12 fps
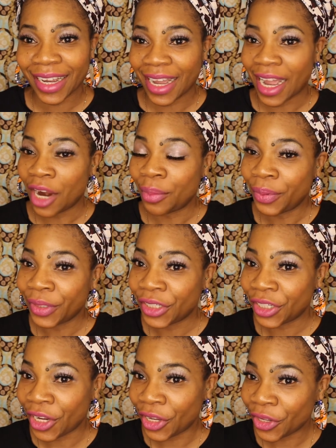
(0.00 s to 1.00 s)
I
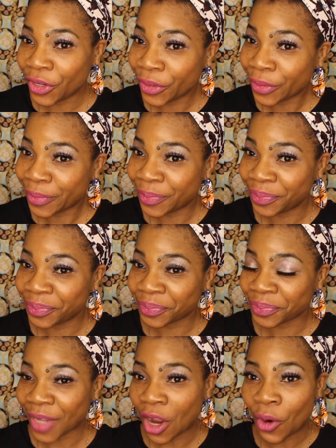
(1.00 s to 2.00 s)
appreciate you.
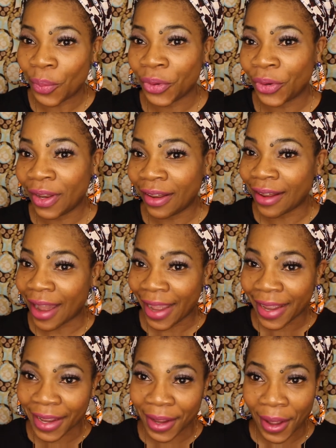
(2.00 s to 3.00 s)
I hope you
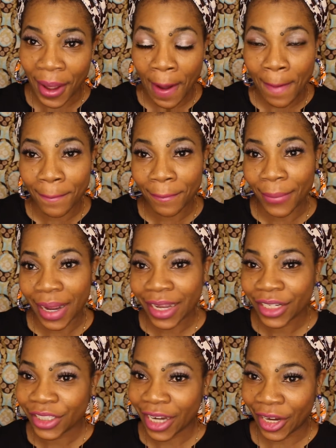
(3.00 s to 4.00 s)
like
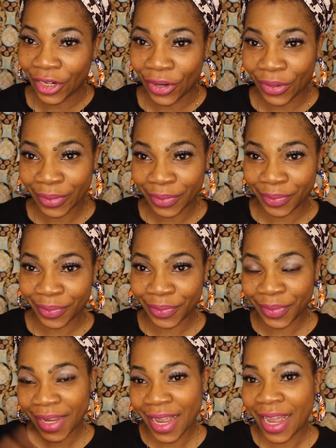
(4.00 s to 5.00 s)
my channel.
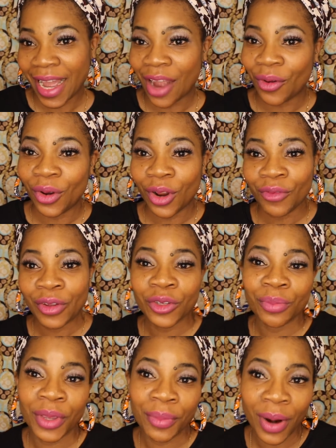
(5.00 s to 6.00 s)
I would love you
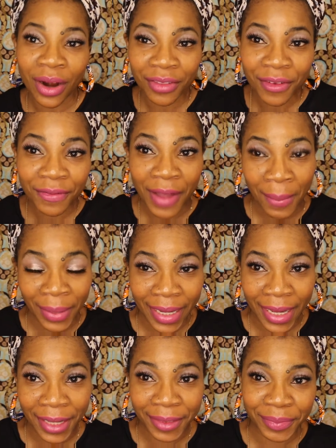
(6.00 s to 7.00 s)
to be part of the
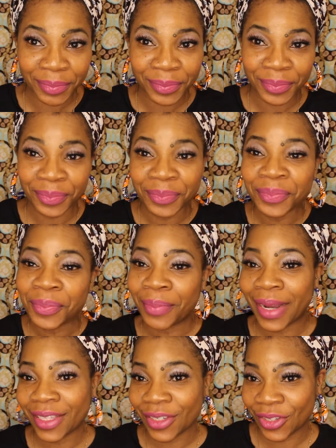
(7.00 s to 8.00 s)
family
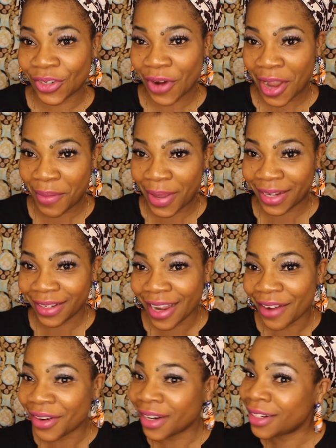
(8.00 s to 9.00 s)
by subscribing
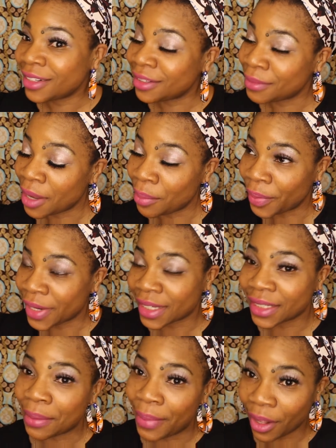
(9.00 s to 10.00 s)
and
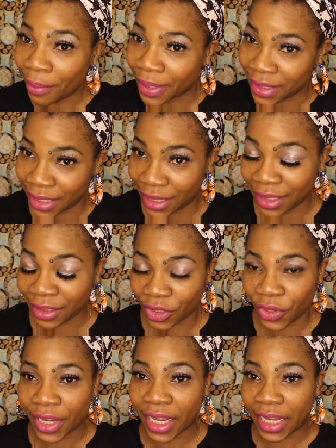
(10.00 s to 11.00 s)
pressing the bell button so
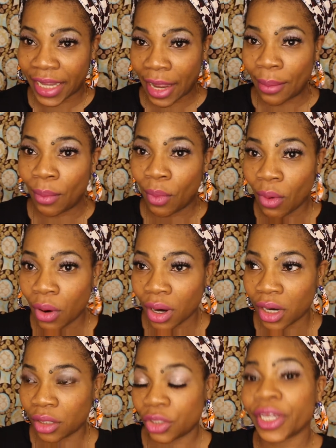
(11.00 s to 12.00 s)
you can get
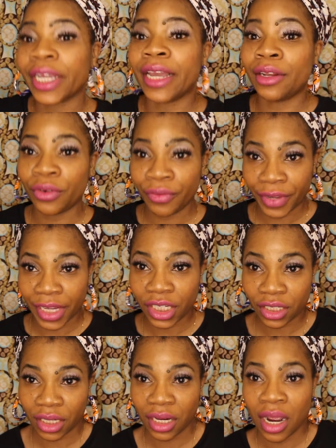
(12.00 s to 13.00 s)
more, so you can get
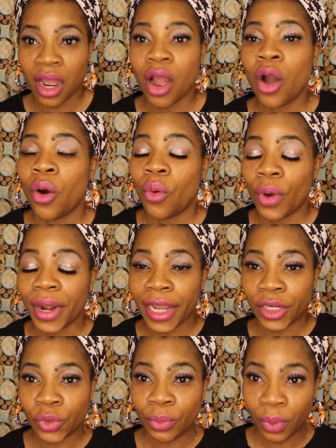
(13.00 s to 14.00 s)
notification when
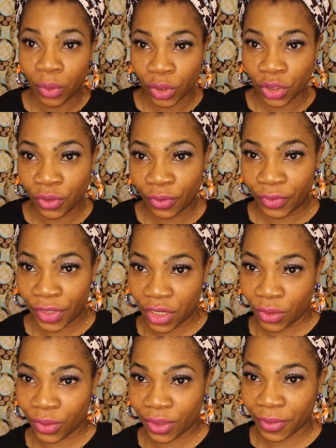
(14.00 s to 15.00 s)
I do post new
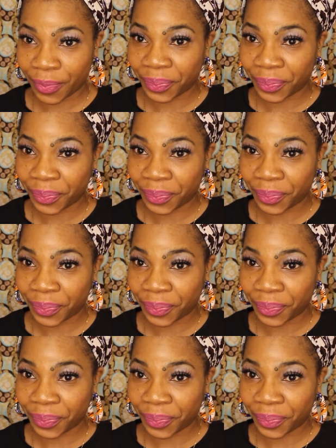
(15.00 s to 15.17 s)
videos.